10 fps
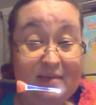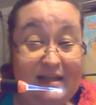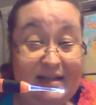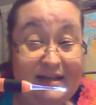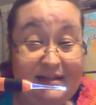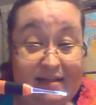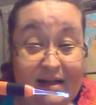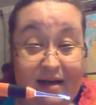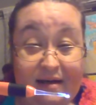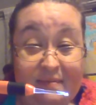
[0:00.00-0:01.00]
See, they just
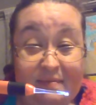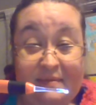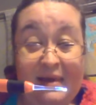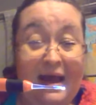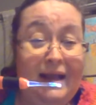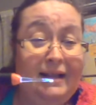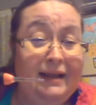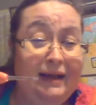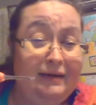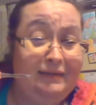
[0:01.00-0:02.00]
light up. I
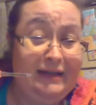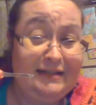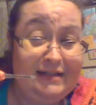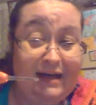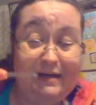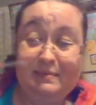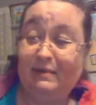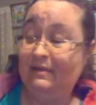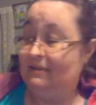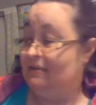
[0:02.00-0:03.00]
love these light up
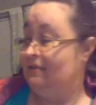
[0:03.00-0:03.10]
hooks.